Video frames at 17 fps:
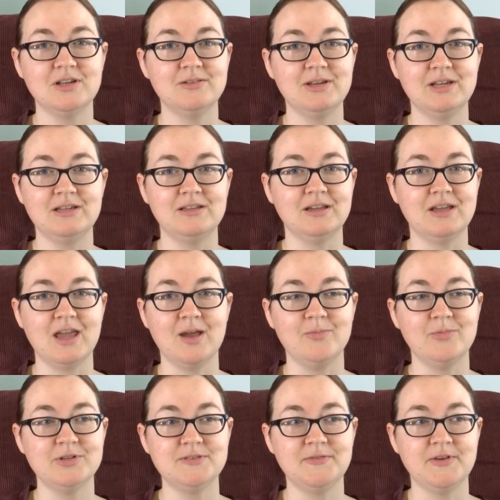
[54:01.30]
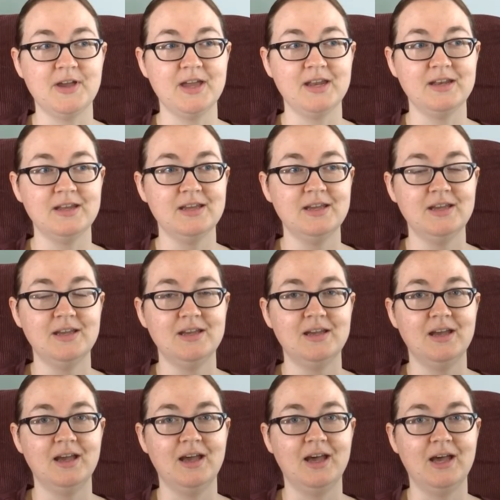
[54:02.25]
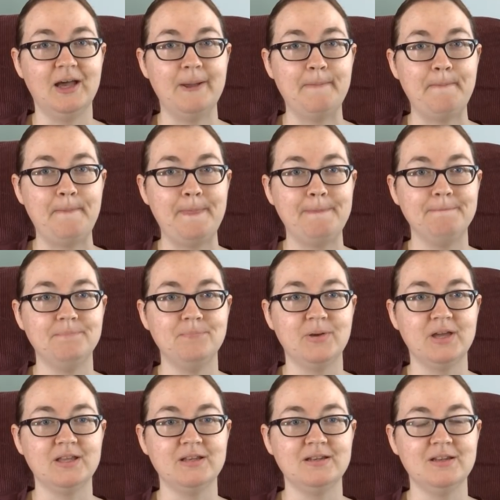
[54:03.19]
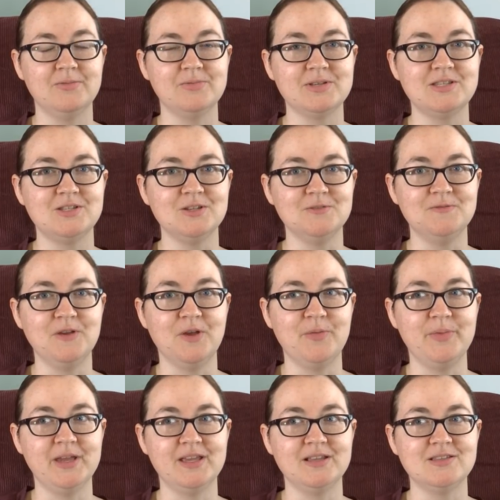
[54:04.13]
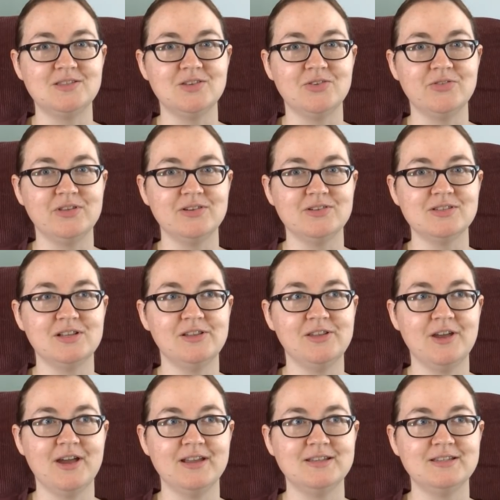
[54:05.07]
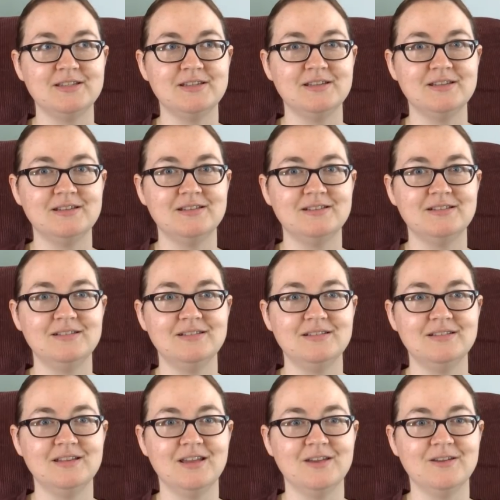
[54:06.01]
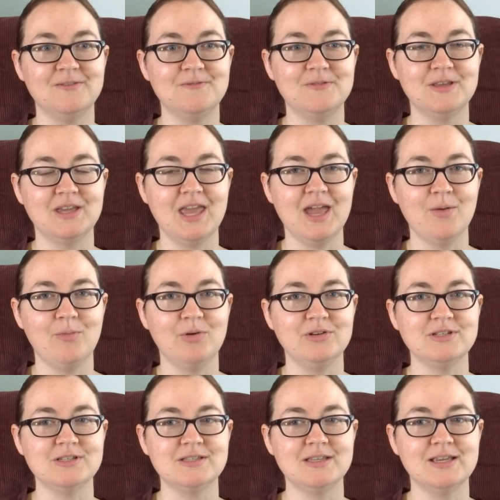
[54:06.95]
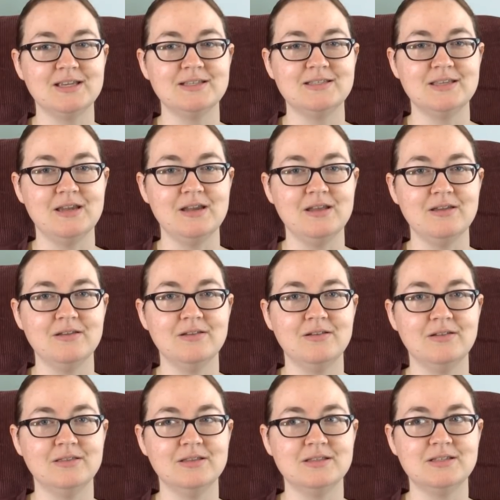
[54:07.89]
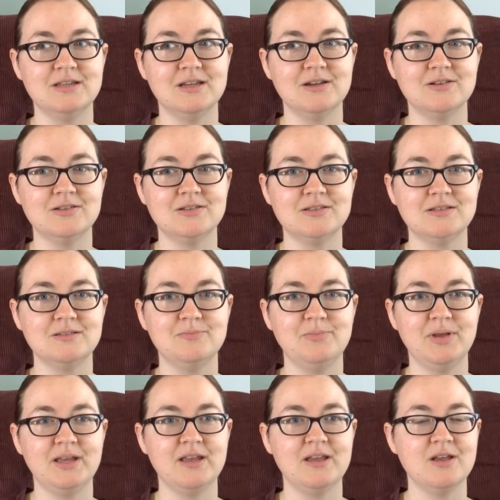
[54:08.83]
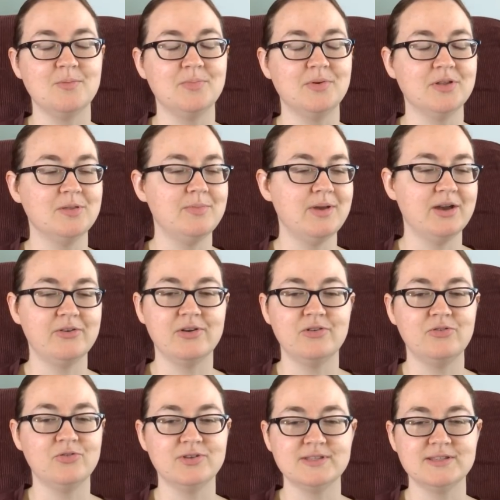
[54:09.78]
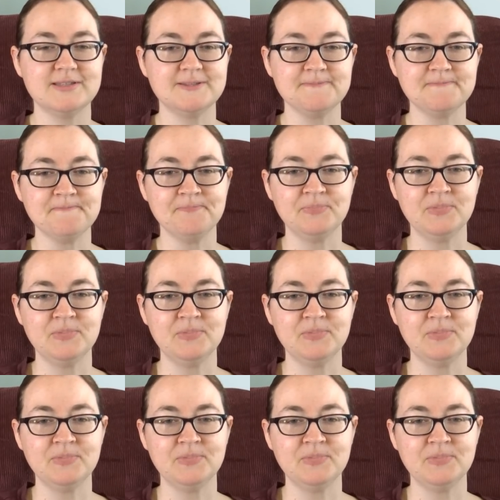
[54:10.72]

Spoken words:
The camera's fine, but it was still filming, and so there's a lot of the camera just like sitting on the stairs picking up all the background noises.